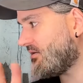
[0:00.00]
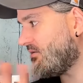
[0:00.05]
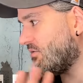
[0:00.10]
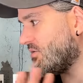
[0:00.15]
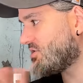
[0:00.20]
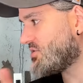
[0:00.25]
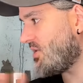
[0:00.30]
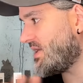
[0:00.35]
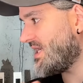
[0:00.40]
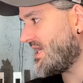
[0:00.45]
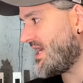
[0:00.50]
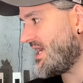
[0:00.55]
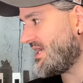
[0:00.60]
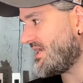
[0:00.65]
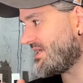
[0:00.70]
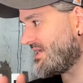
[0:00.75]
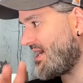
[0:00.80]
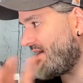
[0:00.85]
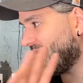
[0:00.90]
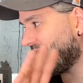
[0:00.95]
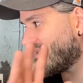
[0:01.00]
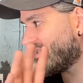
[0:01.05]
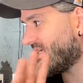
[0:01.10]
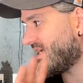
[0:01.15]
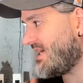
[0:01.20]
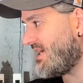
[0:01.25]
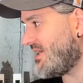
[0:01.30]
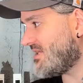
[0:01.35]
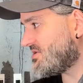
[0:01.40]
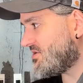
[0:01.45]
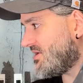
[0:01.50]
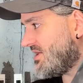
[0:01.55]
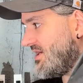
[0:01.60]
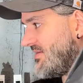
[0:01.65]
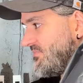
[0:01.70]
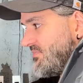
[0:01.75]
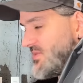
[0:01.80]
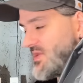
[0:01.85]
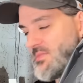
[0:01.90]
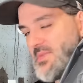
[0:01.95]
or 28 character cards on it.
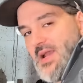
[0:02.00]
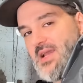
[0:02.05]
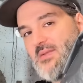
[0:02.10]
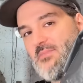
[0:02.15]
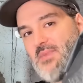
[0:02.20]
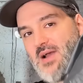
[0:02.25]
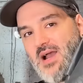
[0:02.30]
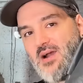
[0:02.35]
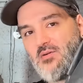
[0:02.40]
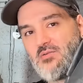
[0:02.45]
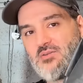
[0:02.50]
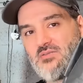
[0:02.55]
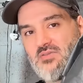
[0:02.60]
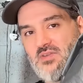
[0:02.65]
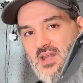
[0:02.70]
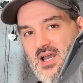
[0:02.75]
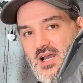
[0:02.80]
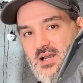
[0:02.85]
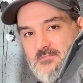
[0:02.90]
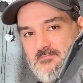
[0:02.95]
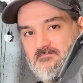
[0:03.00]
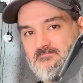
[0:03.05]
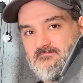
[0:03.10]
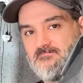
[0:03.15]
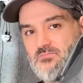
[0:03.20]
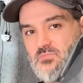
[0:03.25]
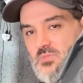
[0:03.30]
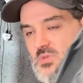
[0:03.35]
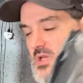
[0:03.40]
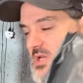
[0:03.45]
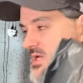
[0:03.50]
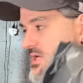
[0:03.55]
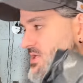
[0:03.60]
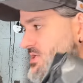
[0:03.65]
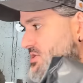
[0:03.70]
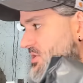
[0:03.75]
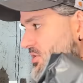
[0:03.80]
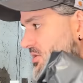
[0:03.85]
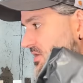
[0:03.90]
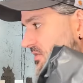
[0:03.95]
Paid £1 for that.
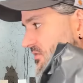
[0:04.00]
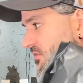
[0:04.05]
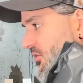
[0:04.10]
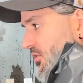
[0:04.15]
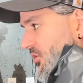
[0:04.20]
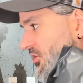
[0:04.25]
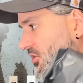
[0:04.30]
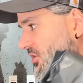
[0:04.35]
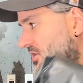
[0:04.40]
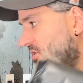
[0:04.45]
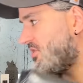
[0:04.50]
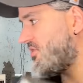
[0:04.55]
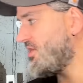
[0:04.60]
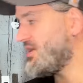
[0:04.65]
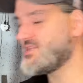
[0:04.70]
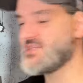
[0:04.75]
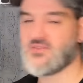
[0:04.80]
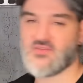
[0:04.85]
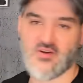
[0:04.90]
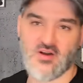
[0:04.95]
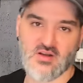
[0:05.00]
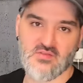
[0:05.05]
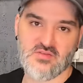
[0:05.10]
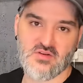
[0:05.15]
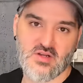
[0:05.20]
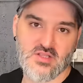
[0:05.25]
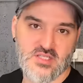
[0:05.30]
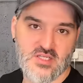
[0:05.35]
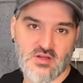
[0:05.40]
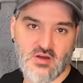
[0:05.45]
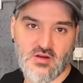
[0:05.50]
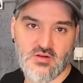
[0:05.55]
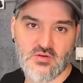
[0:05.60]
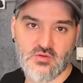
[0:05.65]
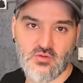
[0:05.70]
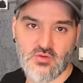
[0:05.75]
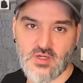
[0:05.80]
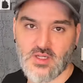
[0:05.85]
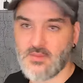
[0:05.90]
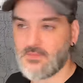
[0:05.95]
Sold it for £35.99
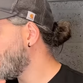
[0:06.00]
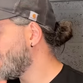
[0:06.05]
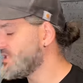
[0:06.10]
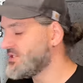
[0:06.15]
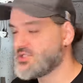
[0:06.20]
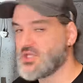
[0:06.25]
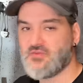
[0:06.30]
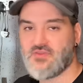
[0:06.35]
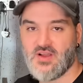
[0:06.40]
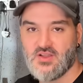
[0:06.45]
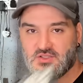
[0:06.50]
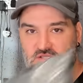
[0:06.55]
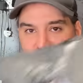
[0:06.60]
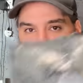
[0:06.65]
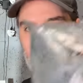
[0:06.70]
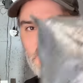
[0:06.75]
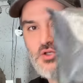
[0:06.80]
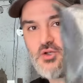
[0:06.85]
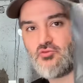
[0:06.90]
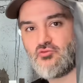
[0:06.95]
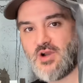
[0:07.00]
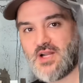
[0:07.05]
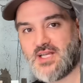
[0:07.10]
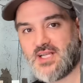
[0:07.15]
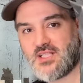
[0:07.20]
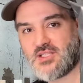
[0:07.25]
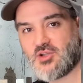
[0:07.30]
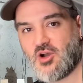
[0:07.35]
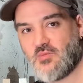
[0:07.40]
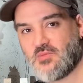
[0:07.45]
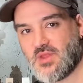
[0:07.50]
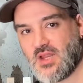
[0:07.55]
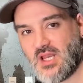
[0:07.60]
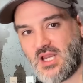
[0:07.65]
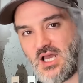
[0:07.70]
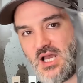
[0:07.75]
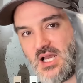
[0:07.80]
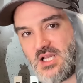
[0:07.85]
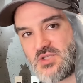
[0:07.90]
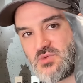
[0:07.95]
all in. 2002 Reading top, the
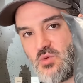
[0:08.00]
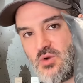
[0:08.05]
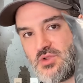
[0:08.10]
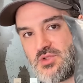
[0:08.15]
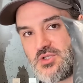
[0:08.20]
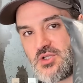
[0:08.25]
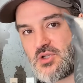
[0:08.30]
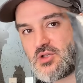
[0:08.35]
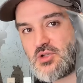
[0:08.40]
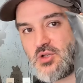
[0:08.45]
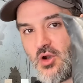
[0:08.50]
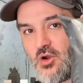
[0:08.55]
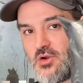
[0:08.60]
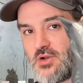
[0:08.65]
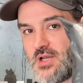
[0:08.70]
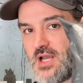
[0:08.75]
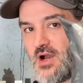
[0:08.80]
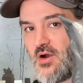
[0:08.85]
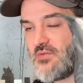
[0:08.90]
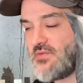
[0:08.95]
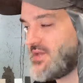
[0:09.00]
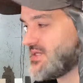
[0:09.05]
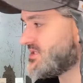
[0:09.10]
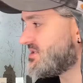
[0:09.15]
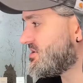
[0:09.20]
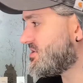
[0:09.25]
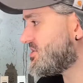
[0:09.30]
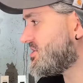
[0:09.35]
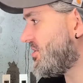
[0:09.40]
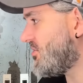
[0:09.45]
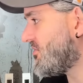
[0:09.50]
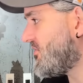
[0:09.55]
last one to go now. This has sold